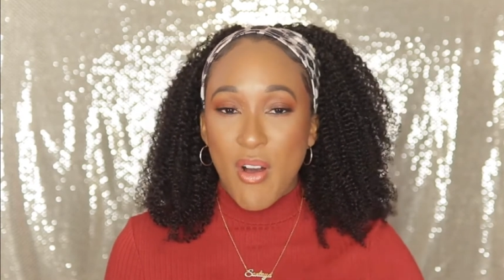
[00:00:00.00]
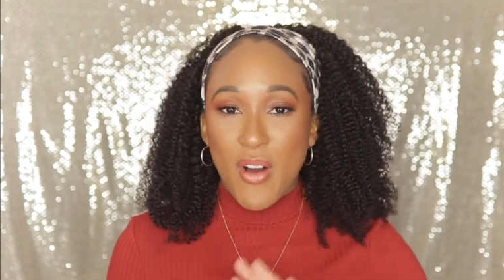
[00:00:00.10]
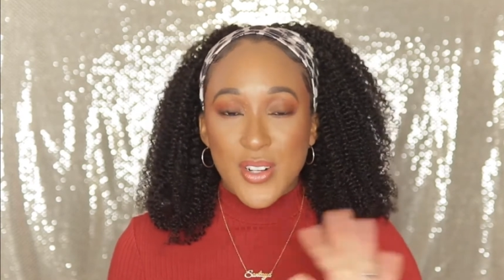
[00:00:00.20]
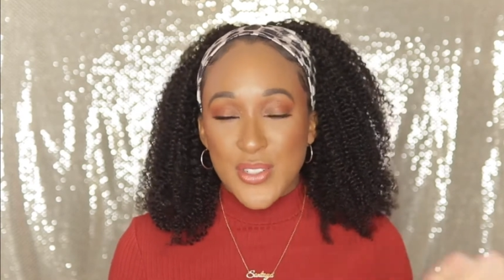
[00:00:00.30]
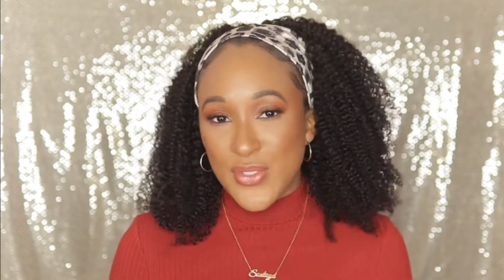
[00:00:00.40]

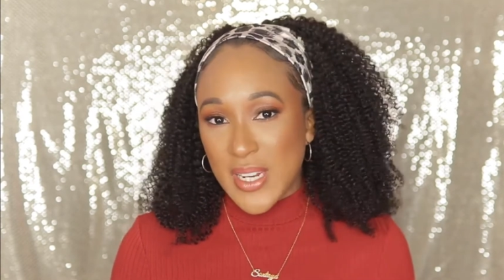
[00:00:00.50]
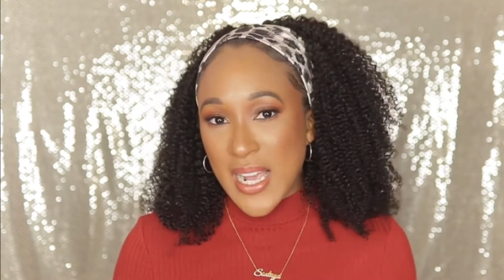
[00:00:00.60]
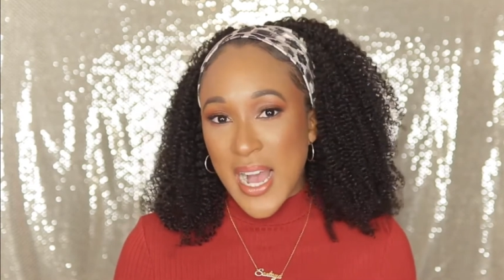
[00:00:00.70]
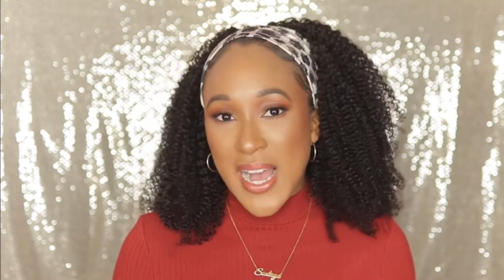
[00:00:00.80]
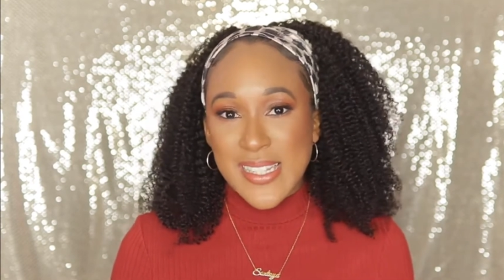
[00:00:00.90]
all different
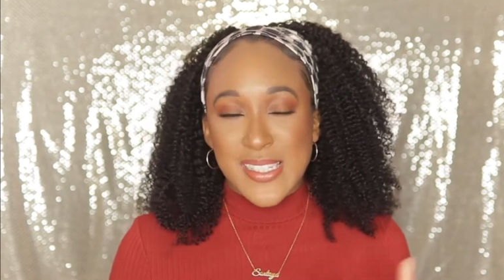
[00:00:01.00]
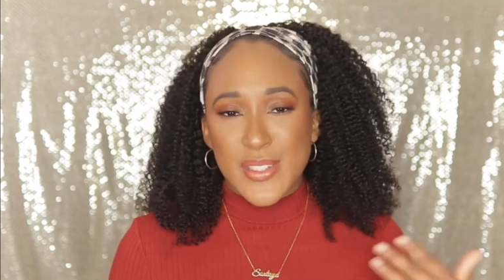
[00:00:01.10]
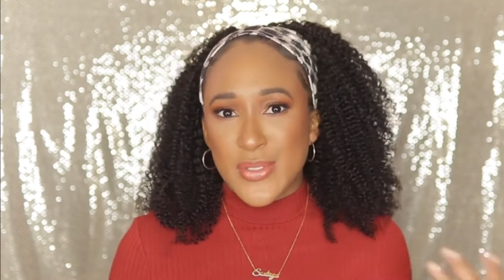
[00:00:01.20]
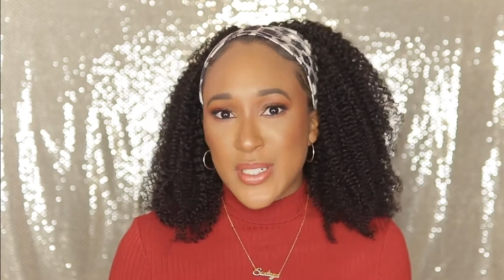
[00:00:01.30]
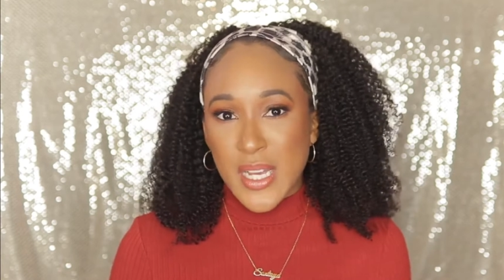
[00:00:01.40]
kinds,
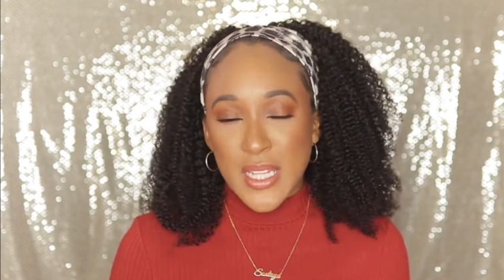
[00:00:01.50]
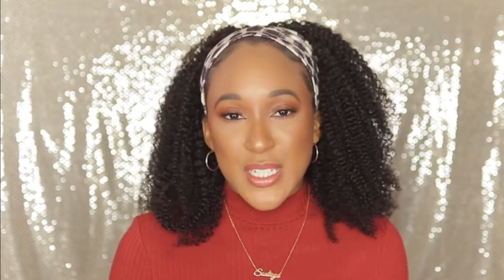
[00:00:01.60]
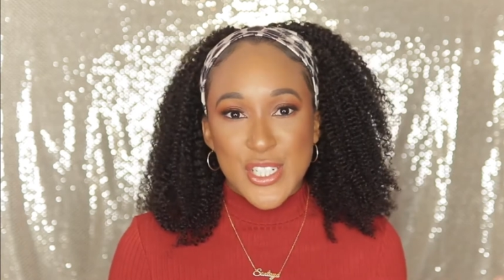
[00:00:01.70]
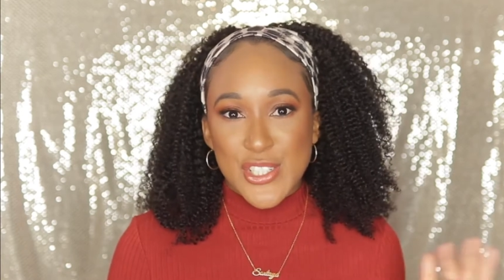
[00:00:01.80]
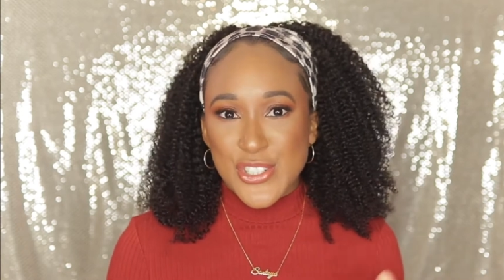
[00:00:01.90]
different
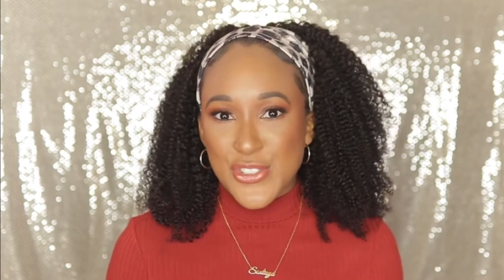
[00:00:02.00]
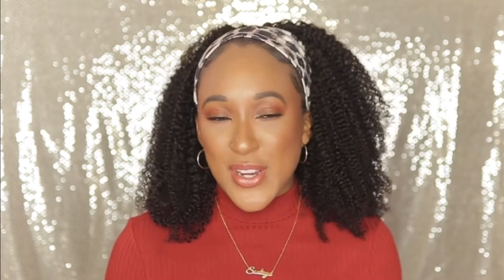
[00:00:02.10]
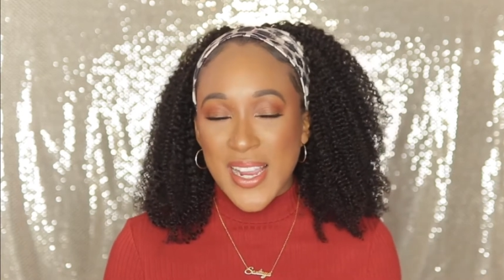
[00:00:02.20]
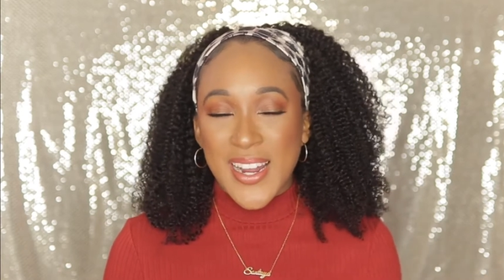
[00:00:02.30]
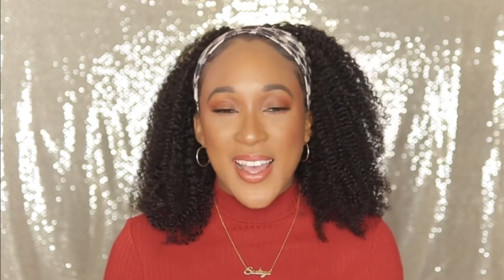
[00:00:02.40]
colors,
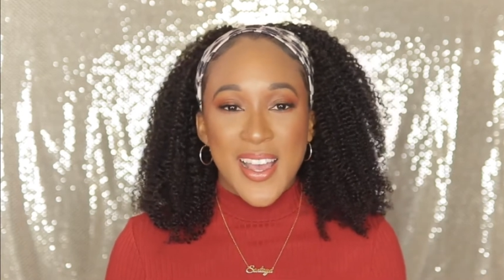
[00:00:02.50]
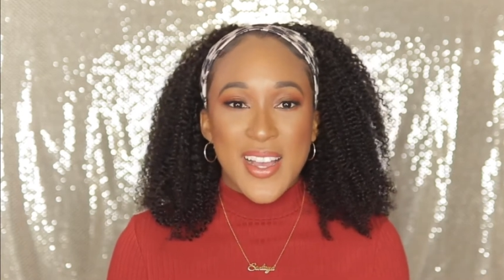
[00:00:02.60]
straight,